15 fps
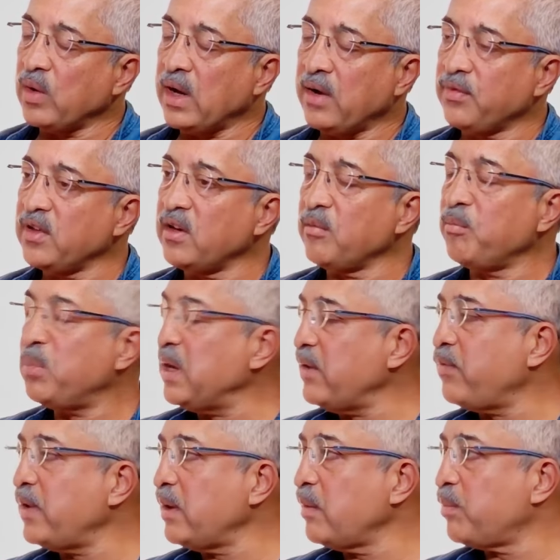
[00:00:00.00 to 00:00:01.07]
after the
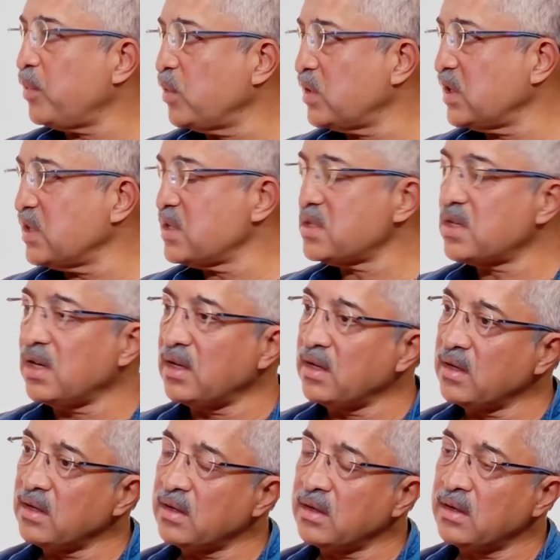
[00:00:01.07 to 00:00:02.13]
briefing process is done,
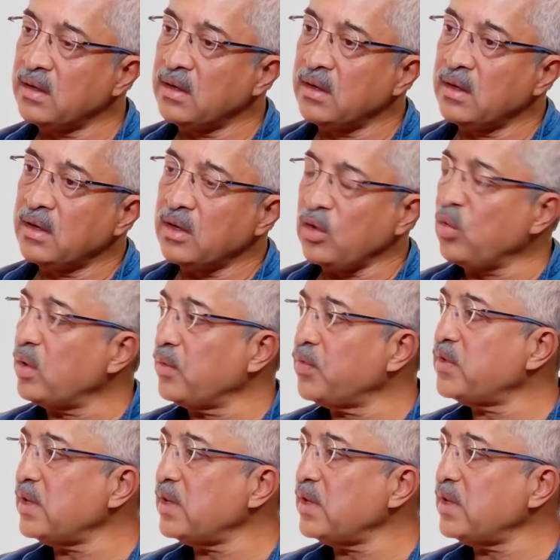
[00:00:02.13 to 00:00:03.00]
you would have